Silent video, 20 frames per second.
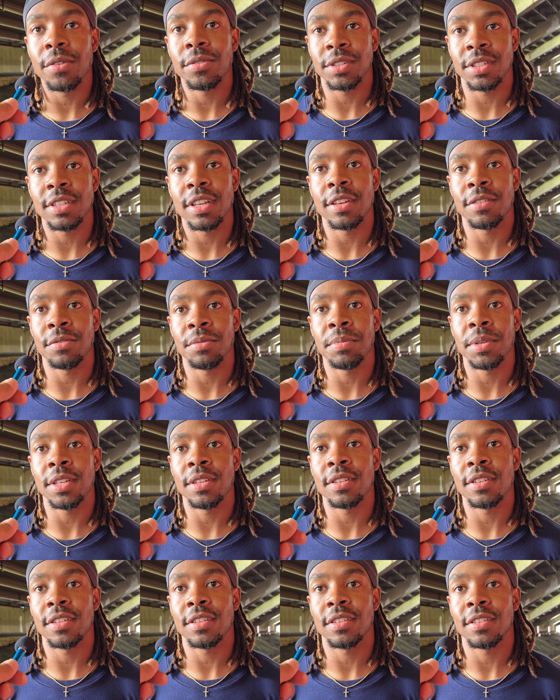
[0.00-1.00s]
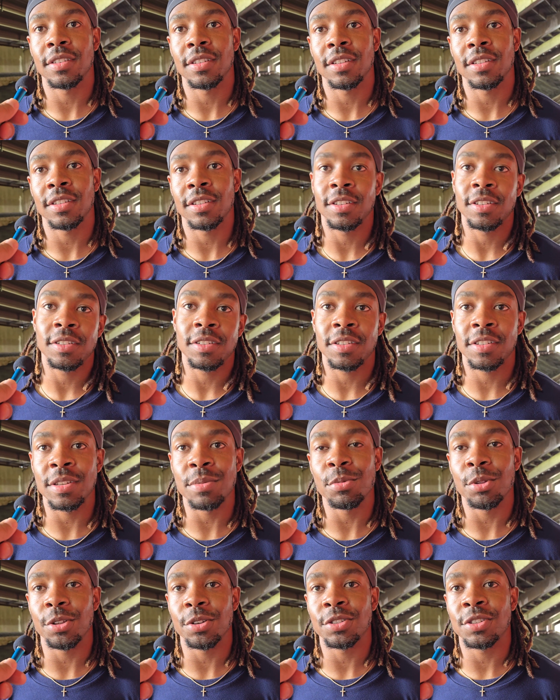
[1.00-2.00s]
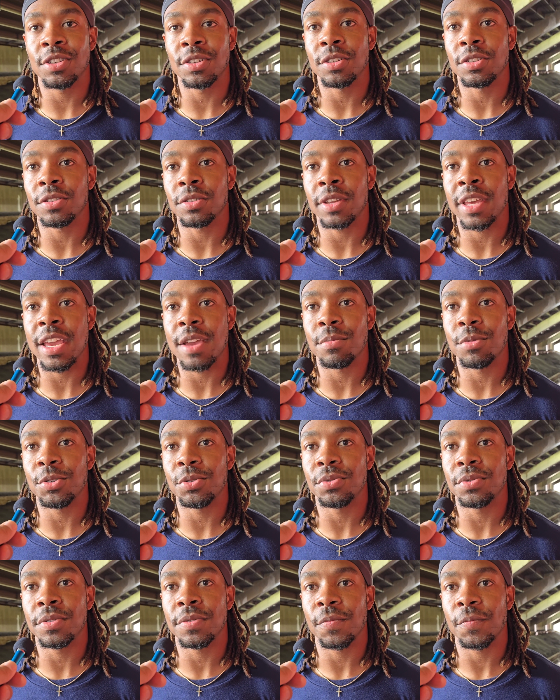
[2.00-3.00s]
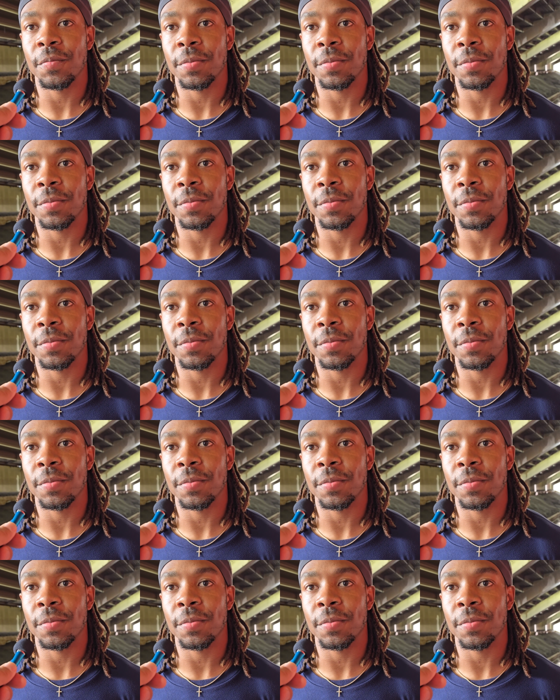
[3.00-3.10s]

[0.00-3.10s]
would say would be the, similar to Cam Newton.